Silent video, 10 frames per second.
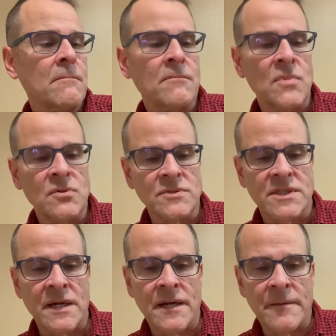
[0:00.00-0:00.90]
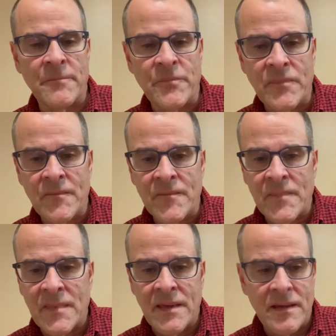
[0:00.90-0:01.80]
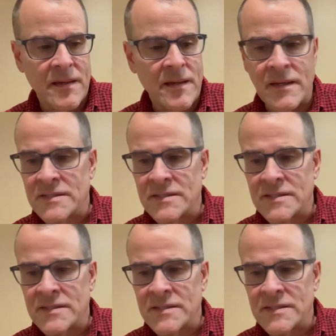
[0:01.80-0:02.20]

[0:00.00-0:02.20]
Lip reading: Moonshine. Yeah,